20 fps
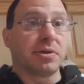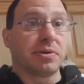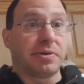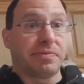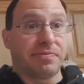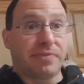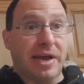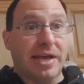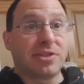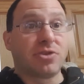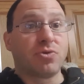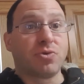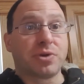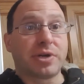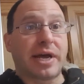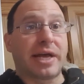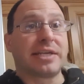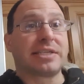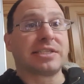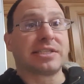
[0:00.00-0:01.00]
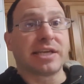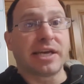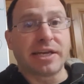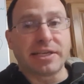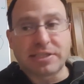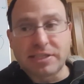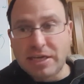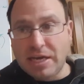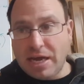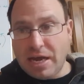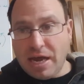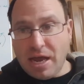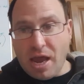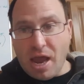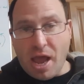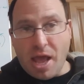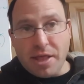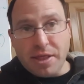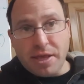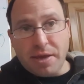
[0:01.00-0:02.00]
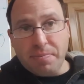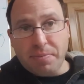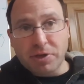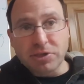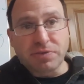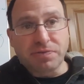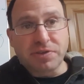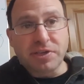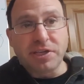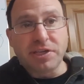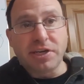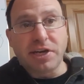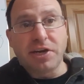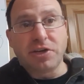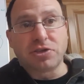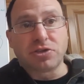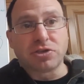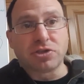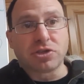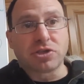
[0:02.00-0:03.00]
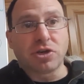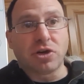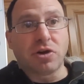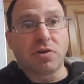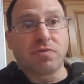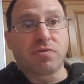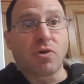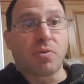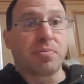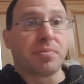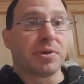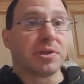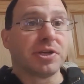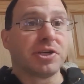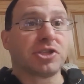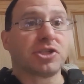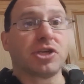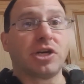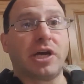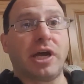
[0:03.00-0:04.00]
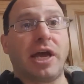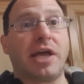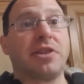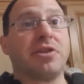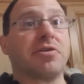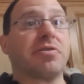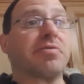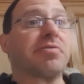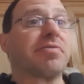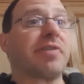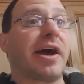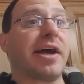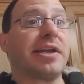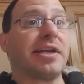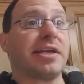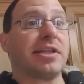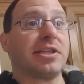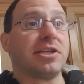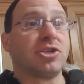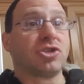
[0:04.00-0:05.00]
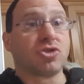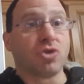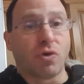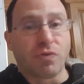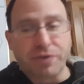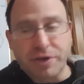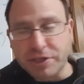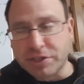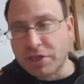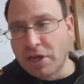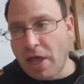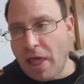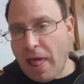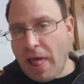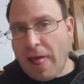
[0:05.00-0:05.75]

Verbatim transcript: invade the United States and a bunch of teenagers uh, from militia and they're fighting the Soviets.